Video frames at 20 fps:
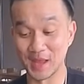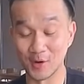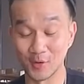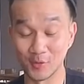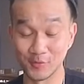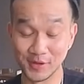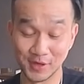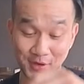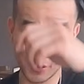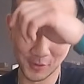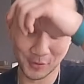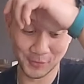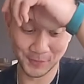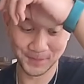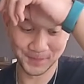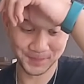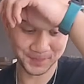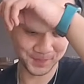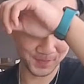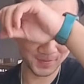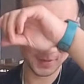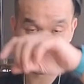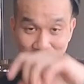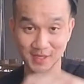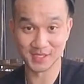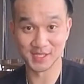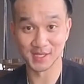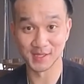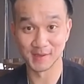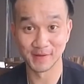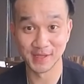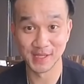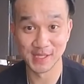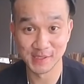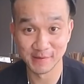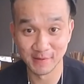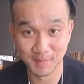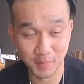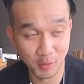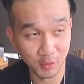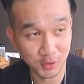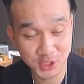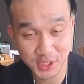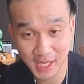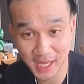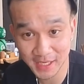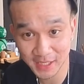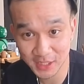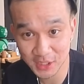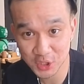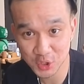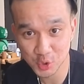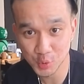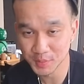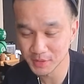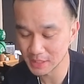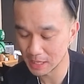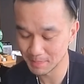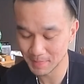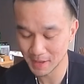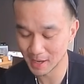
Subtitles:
I don't really know the significance of poached egg in soups.